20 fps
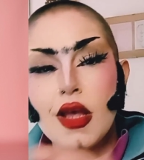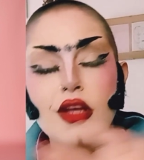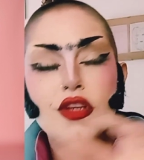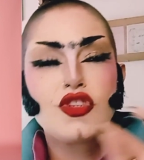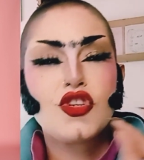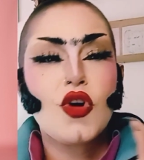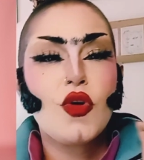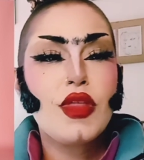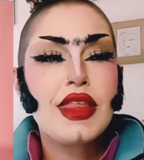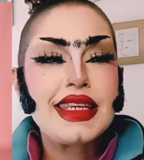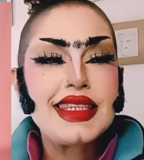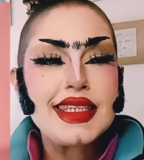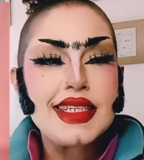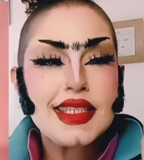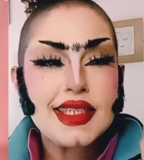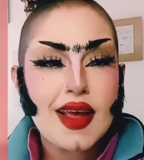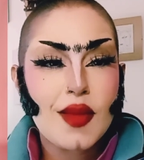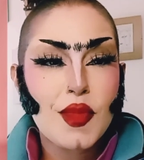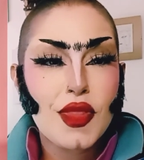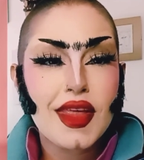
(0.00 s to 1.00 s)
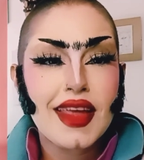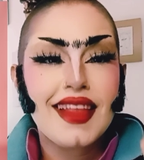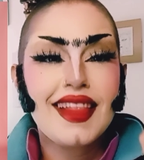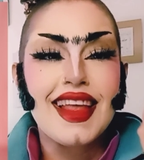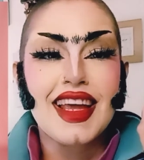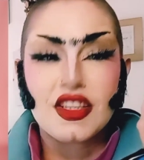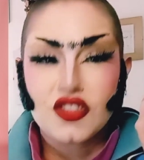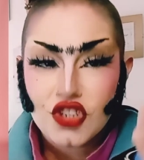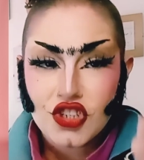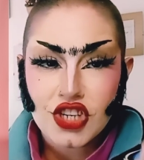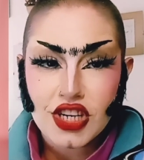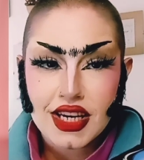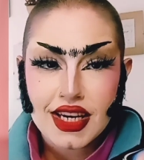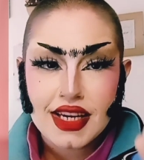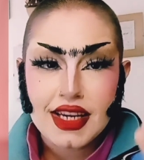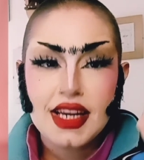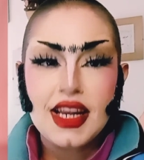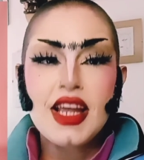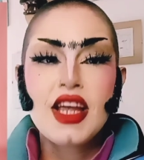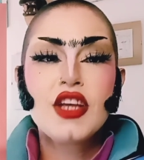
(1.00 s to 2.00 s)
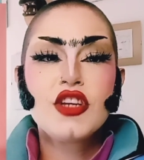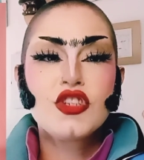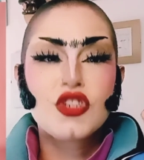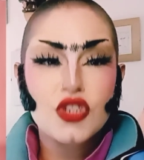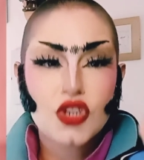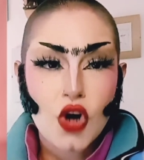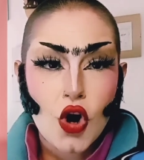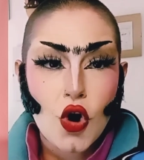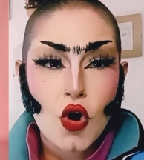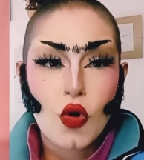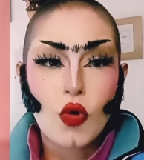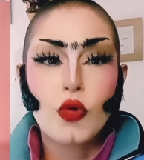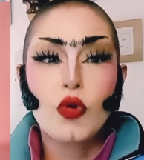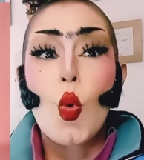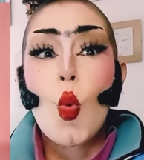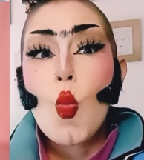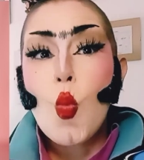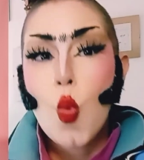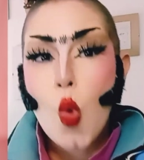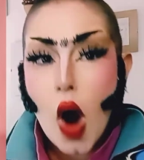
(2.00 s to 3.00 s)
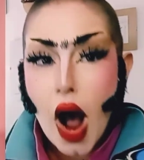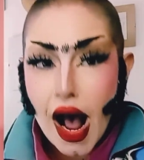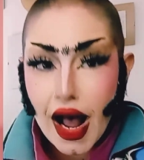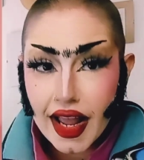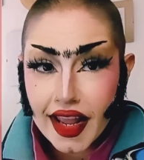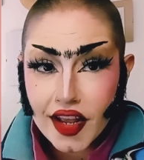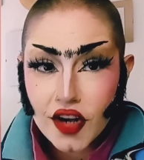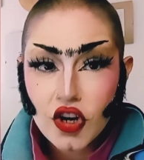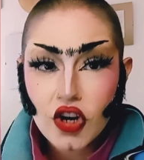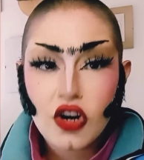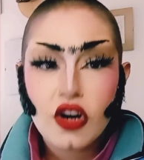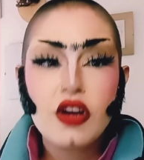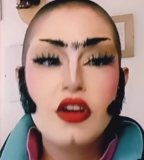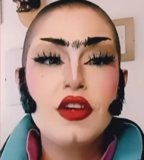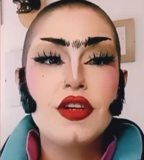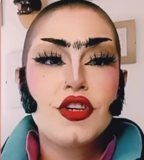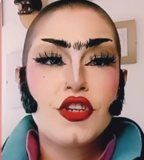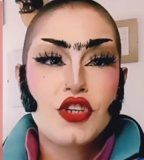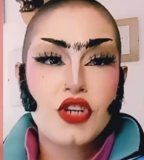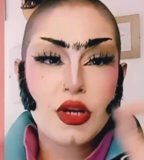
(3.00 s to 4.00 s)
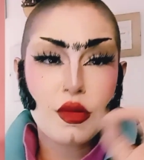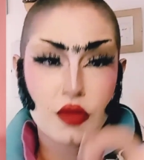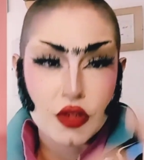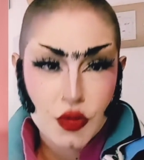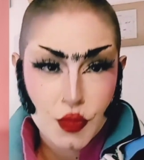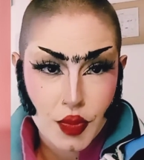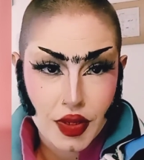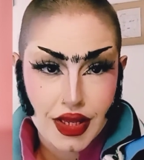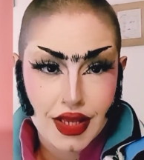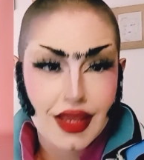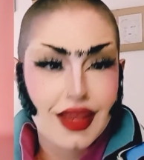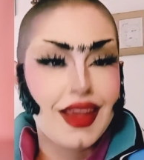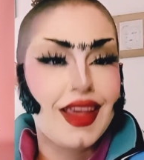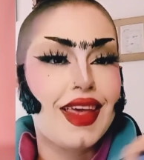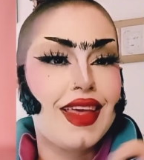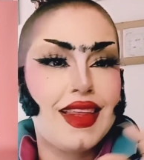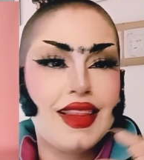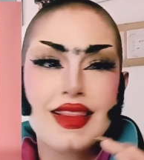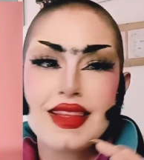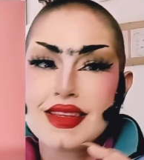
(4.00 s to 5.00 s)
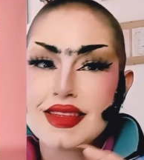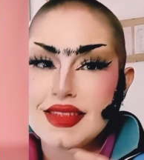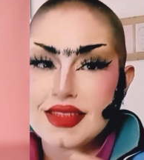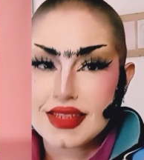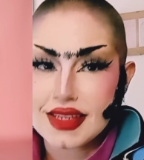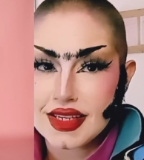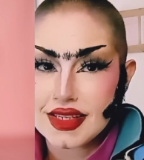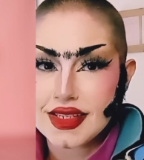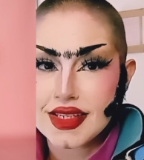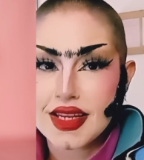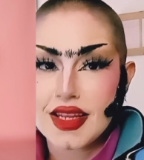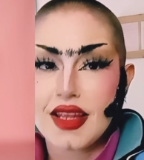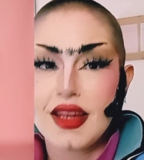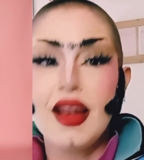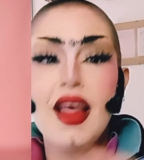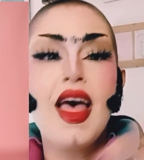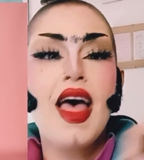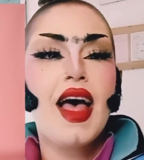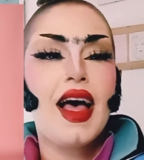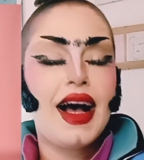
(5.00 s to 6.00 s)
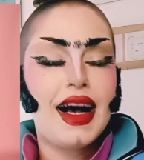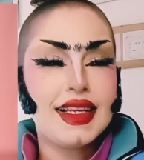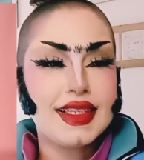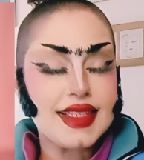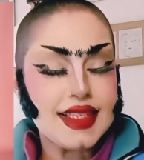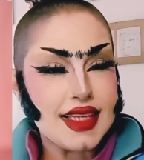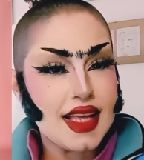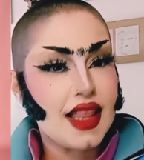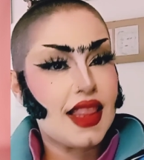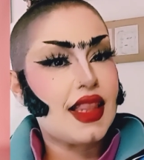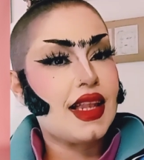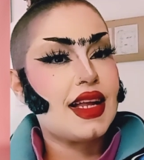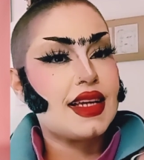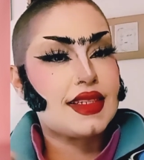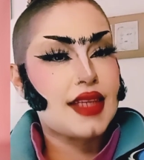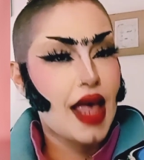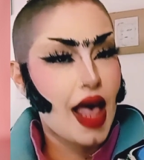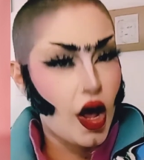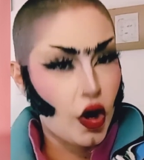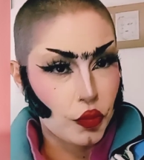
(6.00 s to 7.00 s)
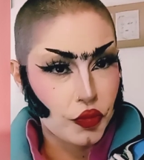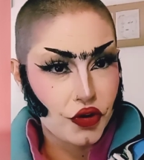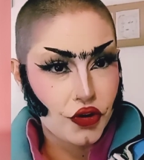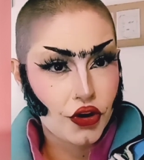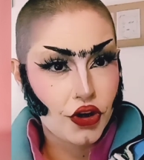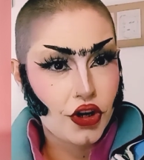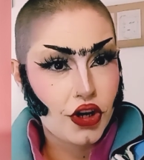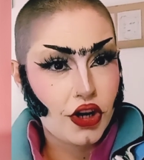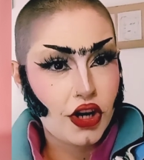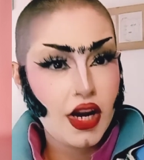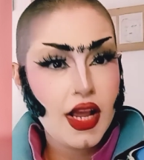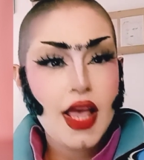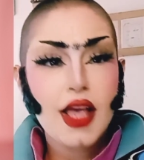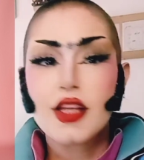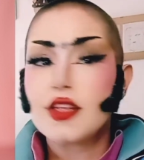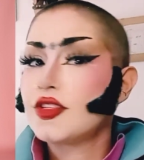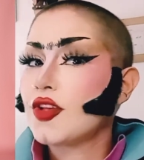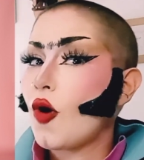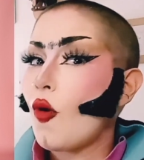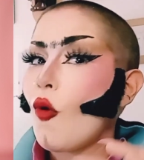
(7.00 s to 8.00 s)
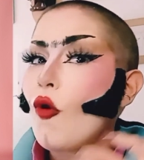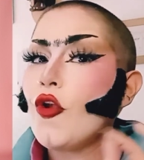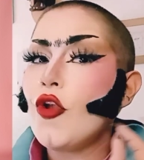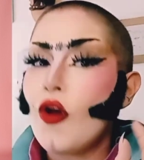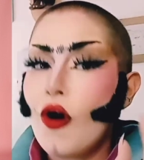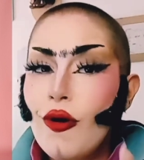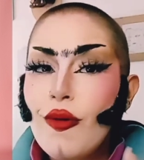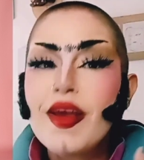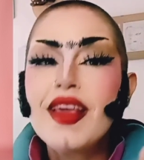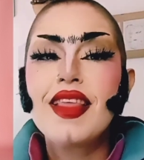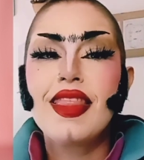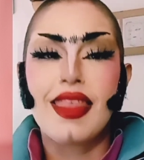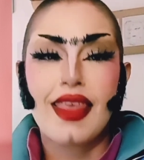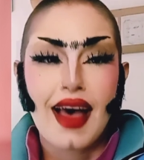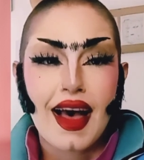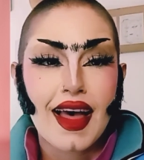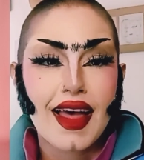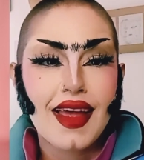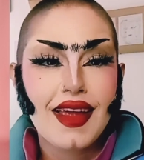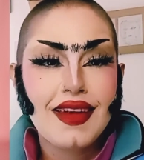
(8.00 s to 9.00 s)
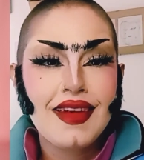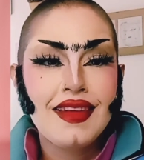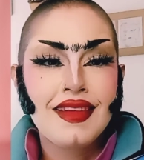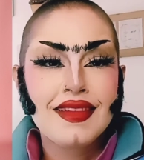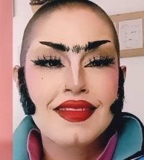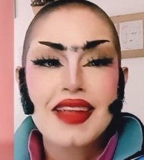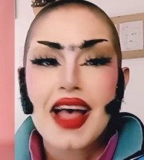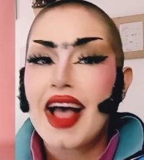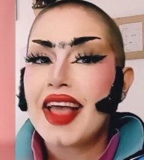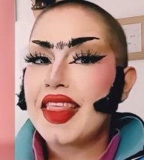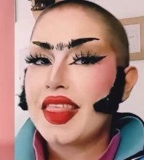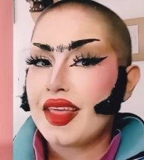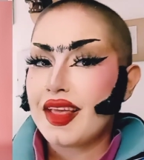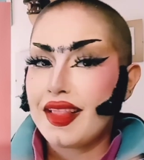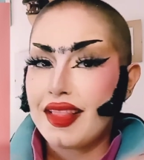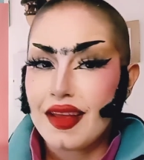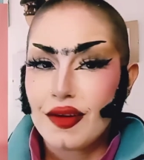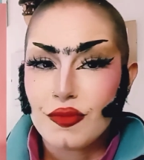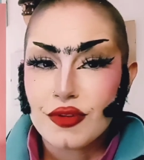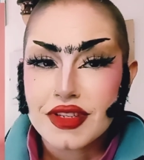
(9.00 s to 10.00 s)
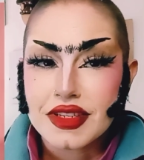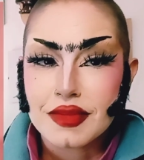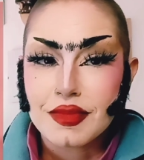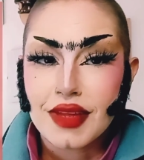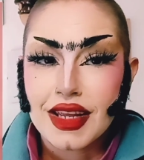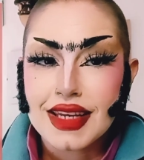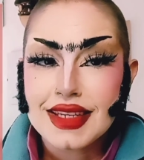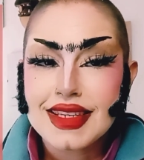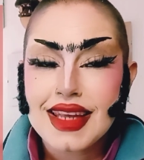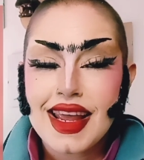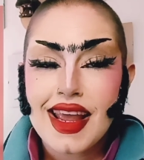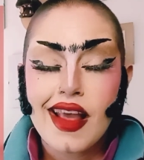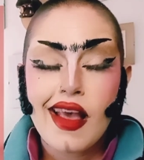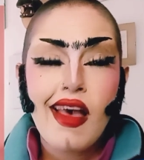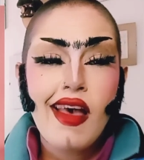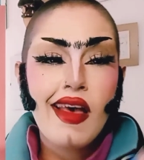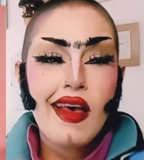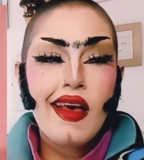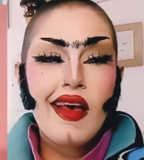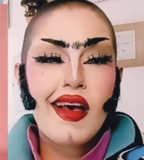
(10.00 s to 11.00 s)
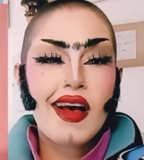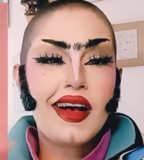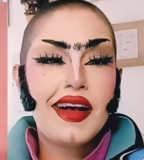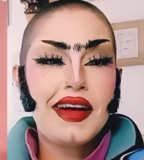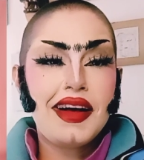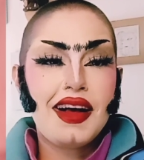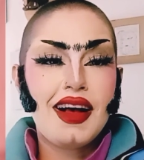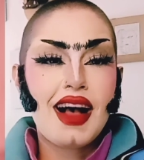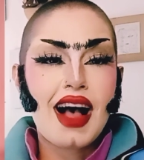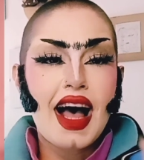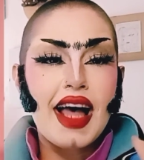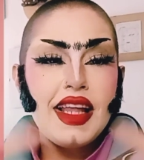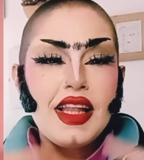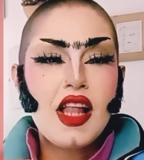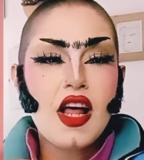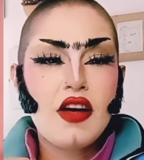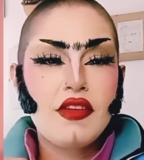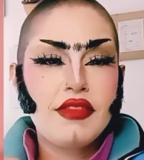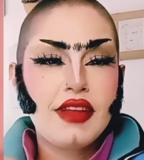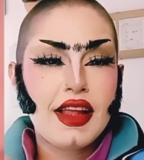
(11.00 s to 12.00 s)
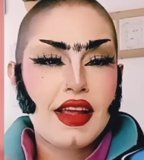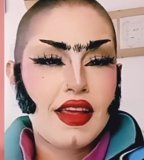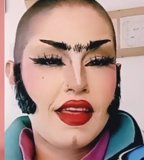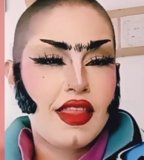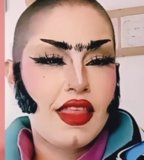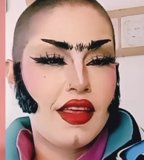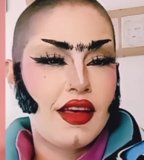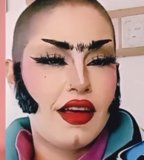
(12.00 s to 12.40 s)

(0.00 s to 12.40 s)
So this is something that she sewed while she was being in the season, and Sethlas helped her. So knowing that, I think that was amazing. I love like